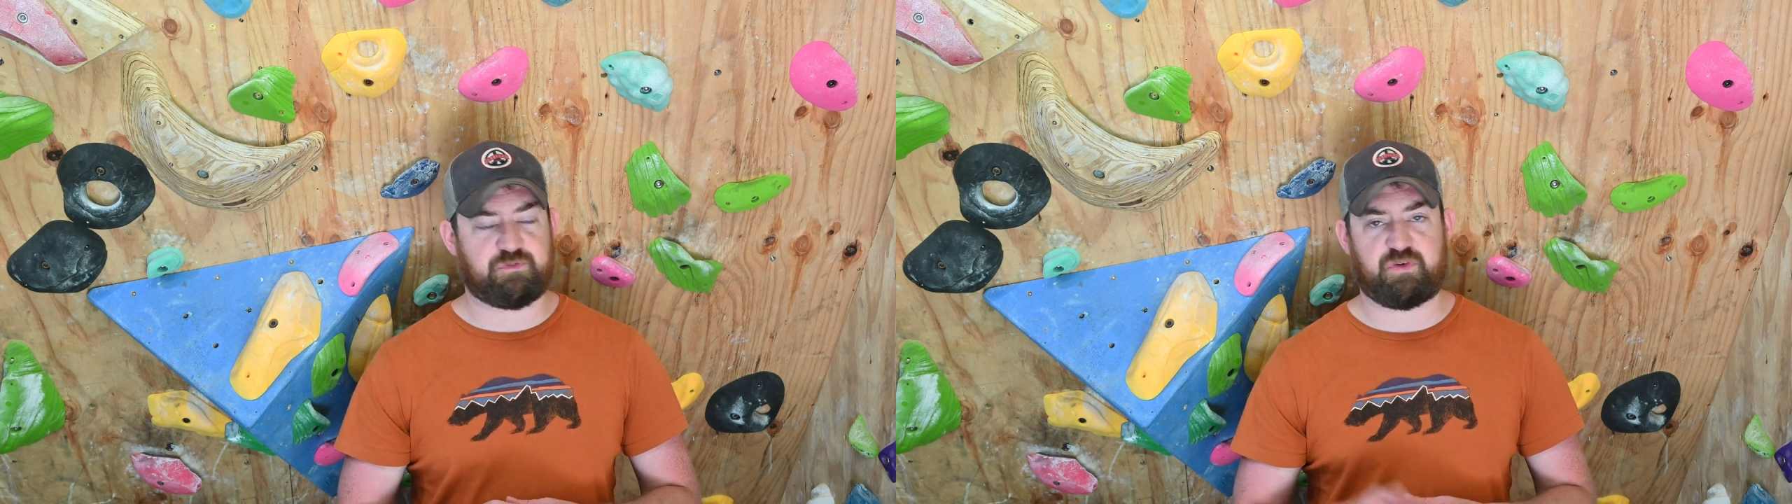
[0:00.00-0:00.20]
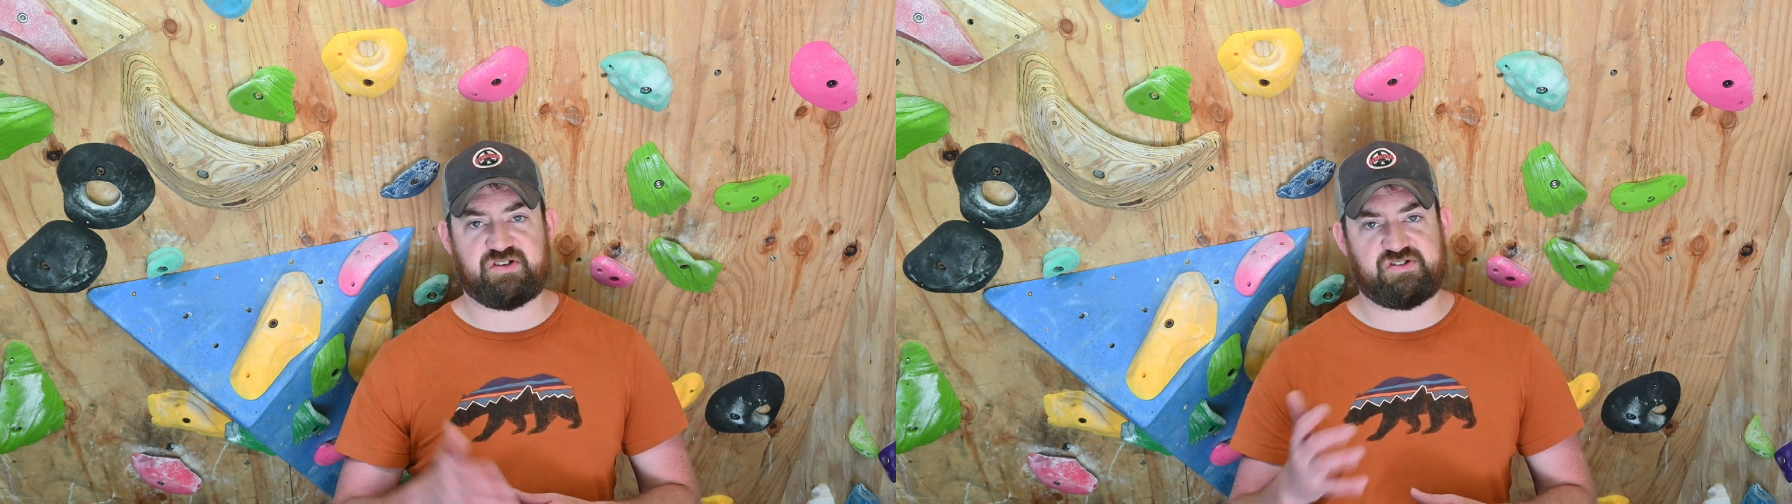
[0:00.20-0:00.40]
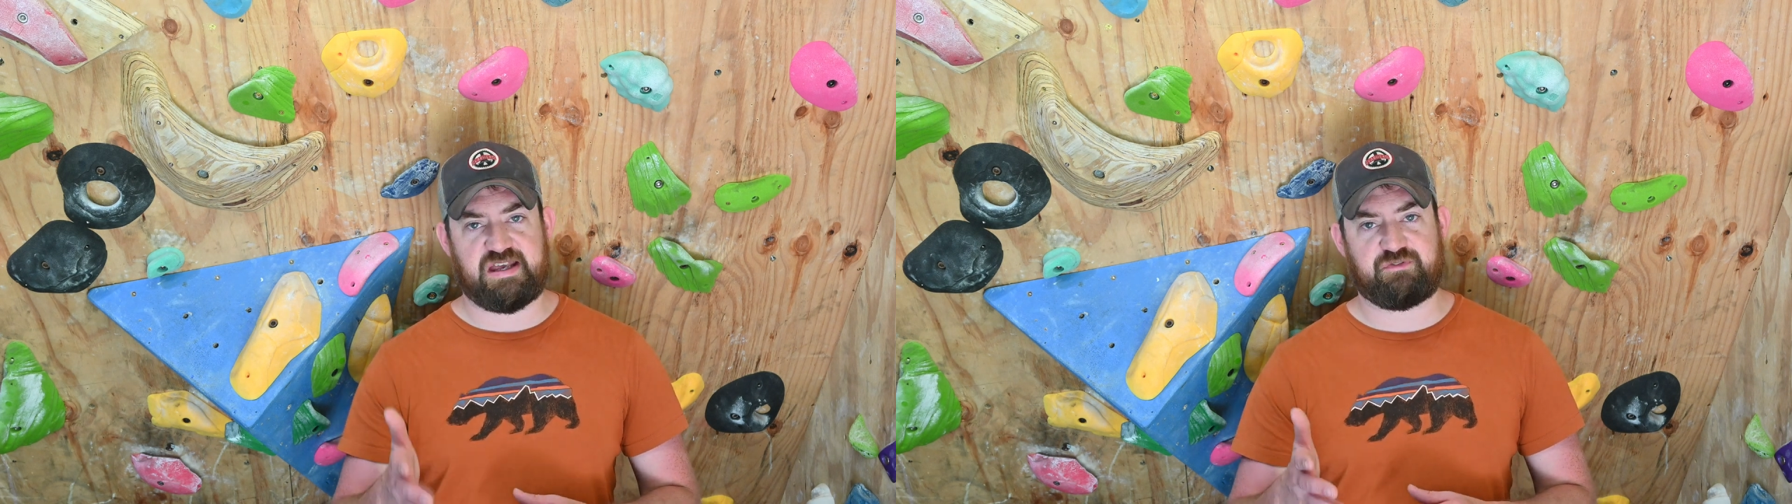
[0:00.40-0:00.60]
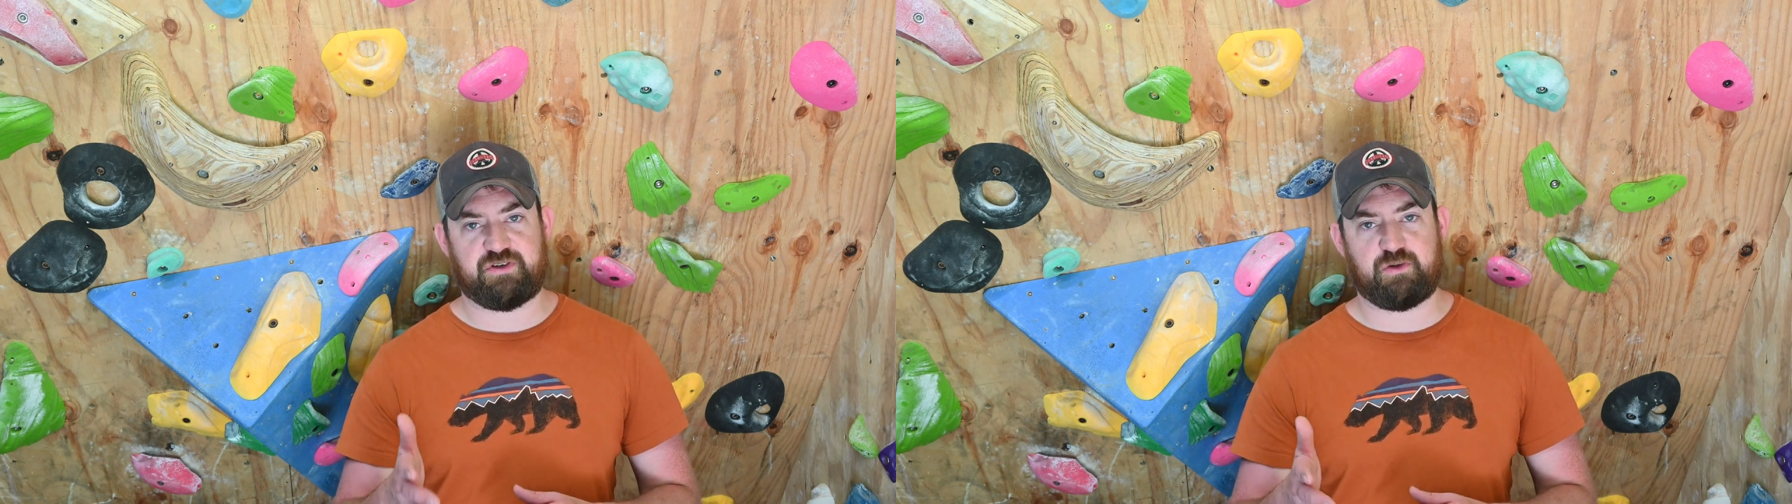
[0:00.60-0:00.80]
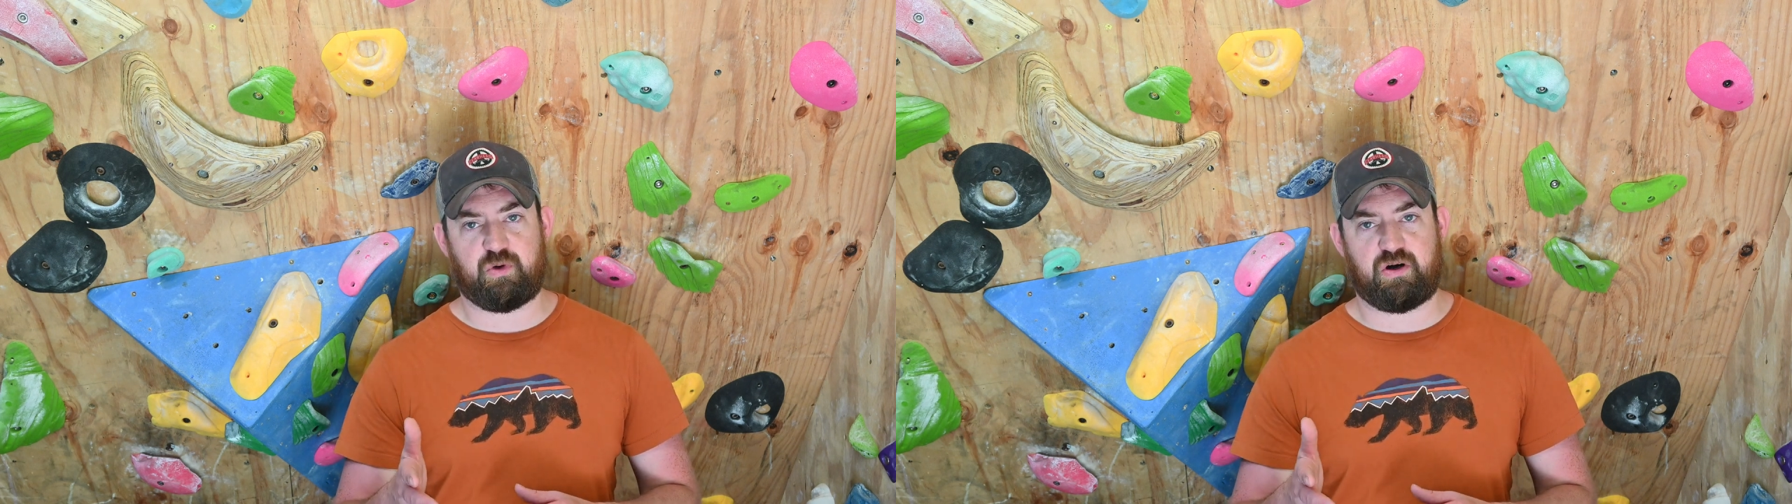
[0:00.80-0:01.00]
for a set for
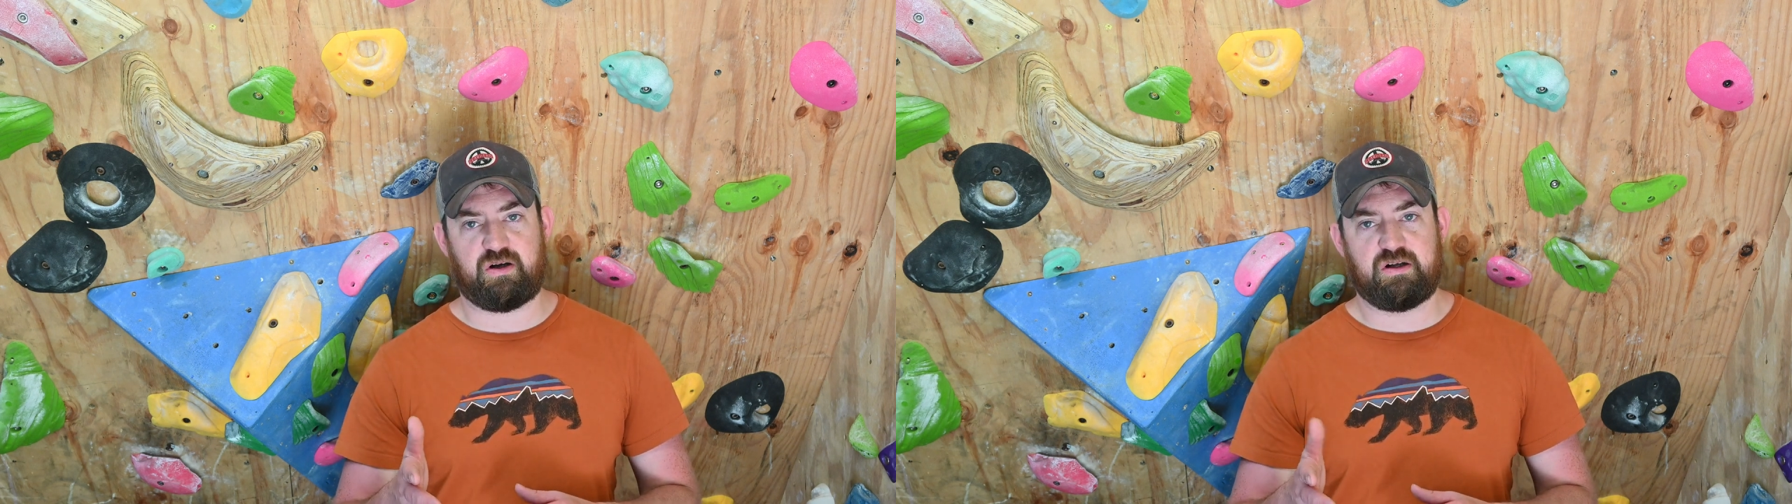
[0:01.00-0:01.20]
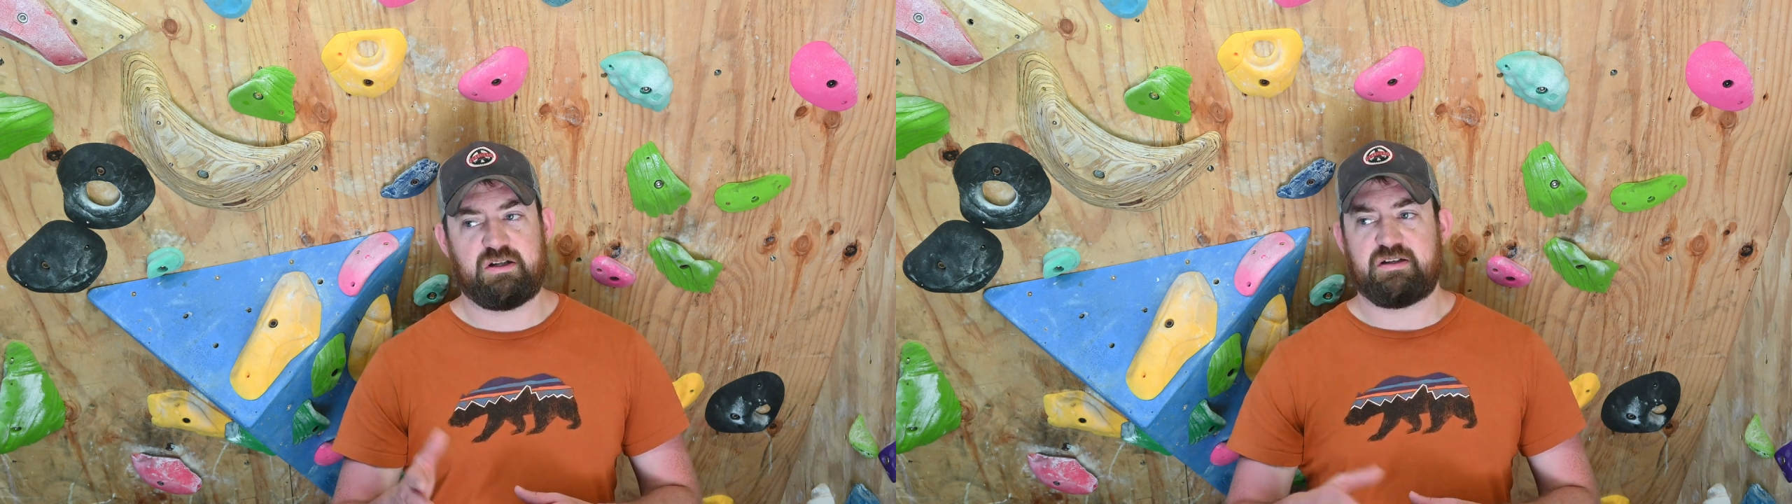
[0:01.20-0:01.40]
your wall